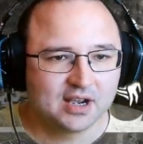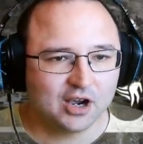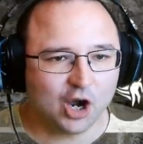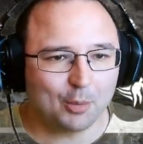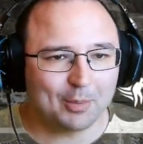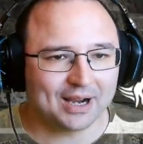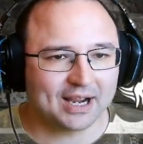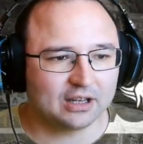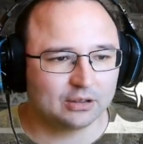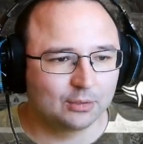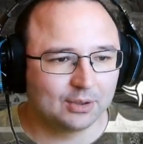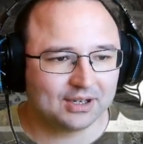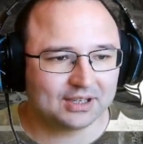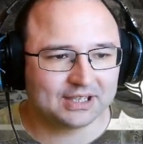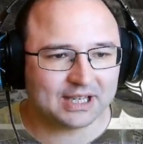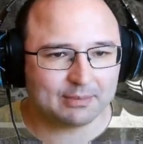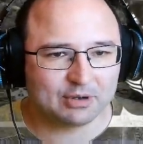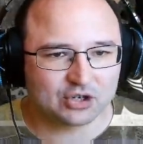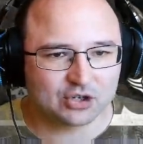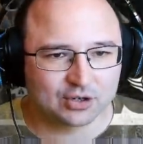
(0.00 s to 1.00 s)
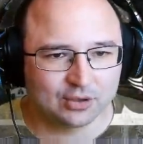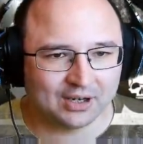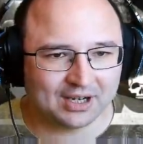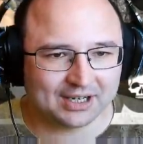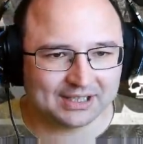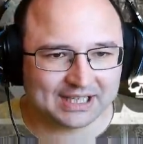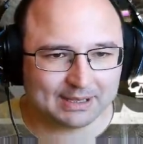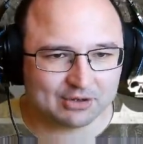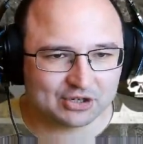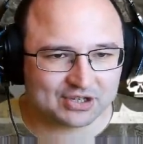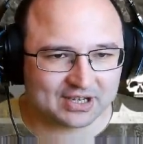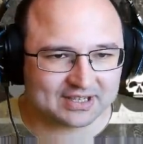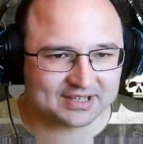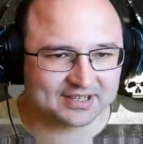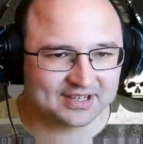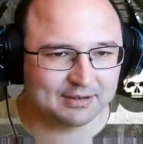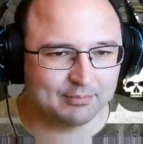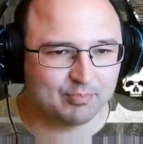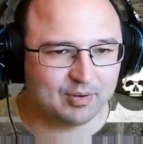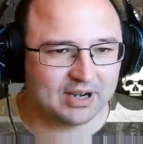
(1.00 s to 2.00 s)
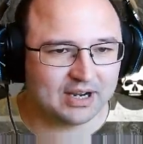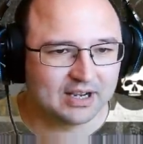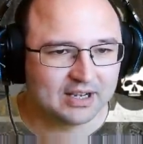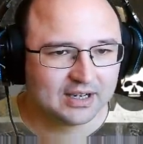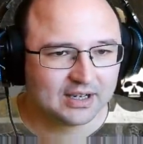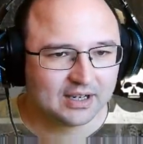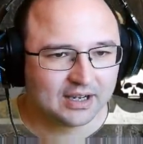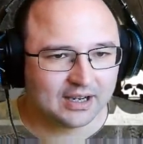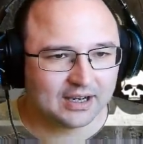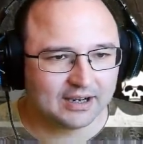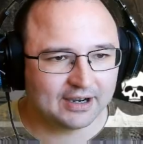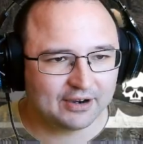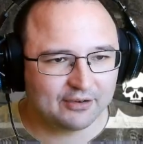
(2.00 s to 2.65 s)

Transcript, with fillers: Oh my god, look at the damage. Look at the damage, that's simply uh,